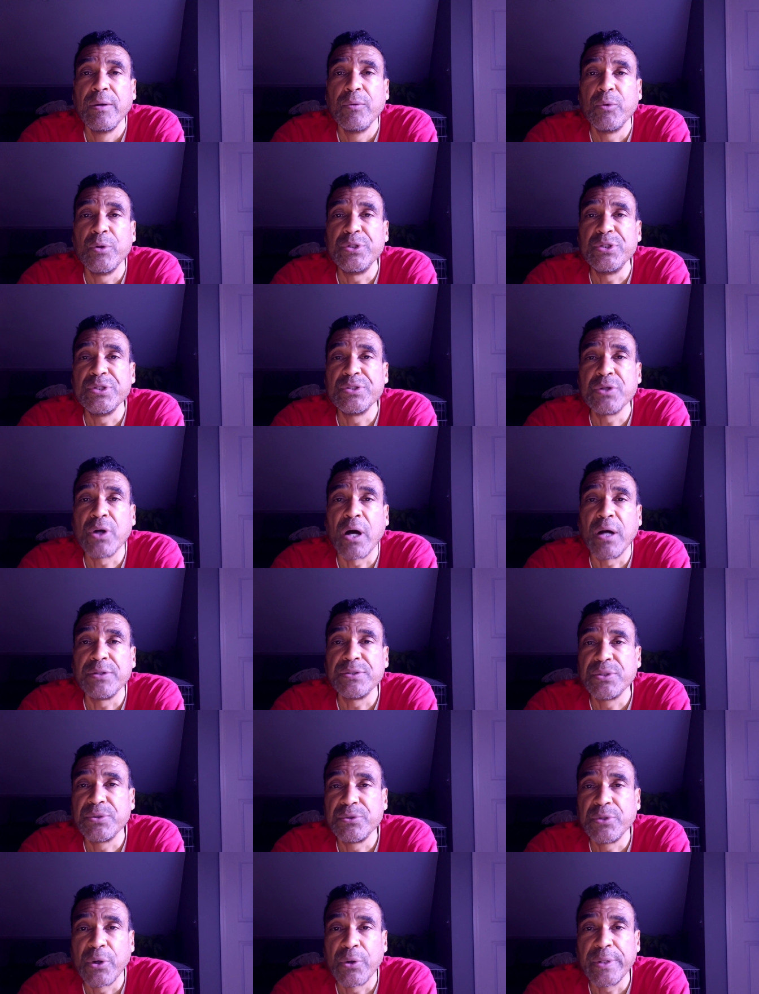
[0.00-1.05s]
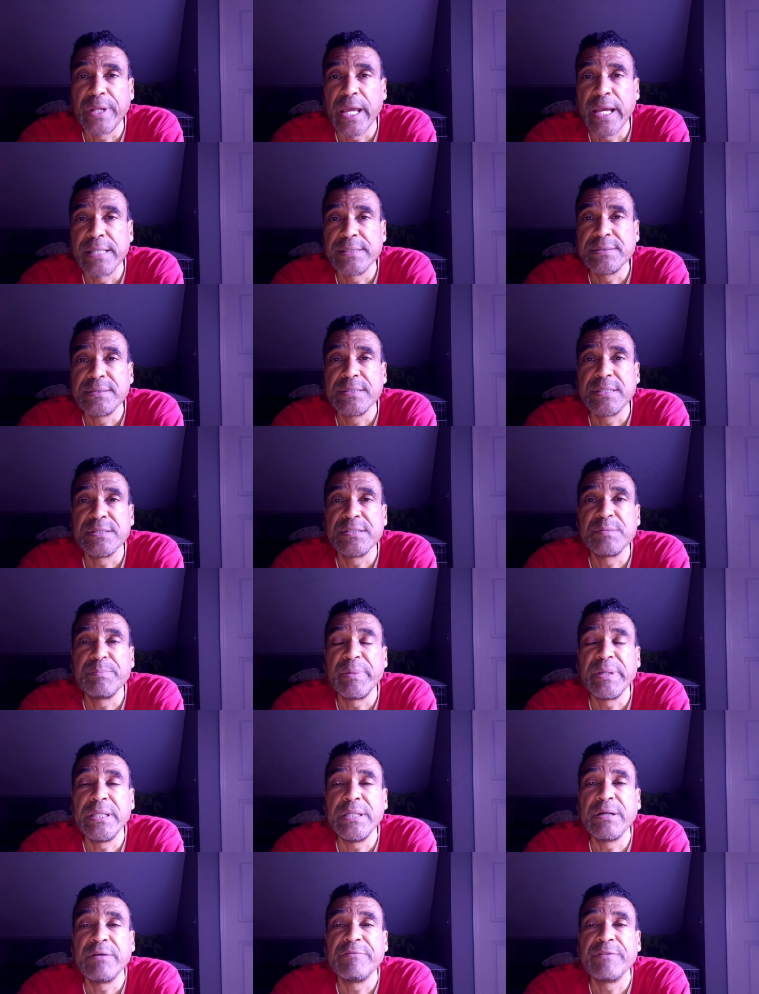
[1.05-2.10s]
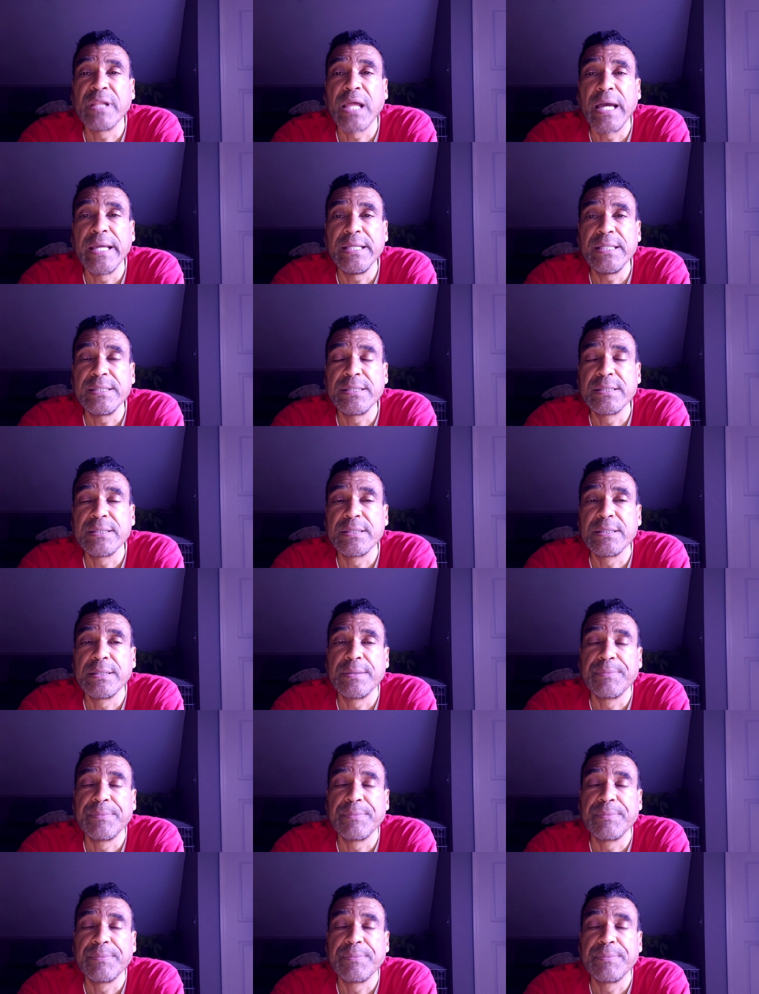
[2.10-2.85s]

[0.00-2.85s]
which is also known as the speed of light.